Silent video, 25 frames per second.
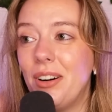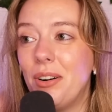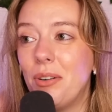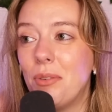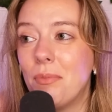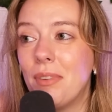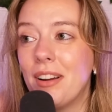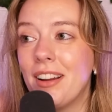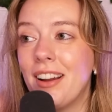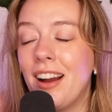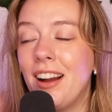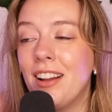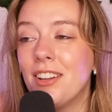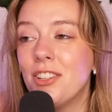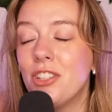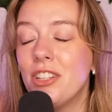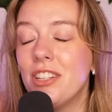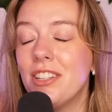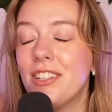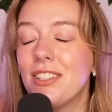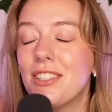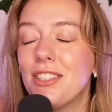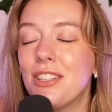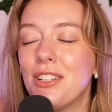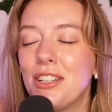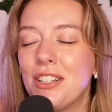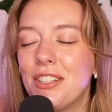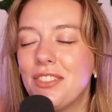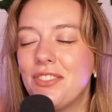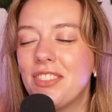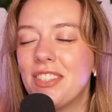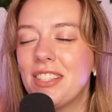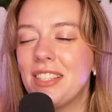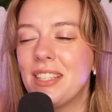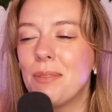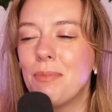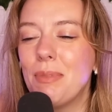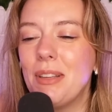Oh my god, she
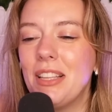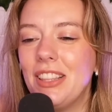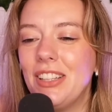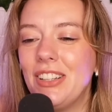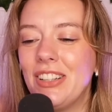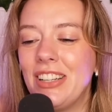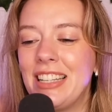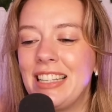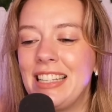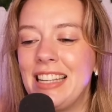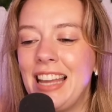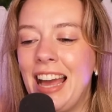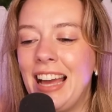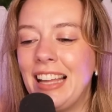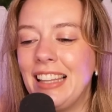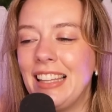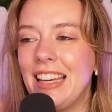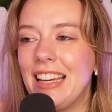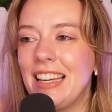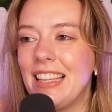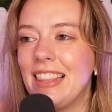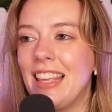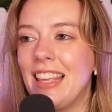deserves to be looked at like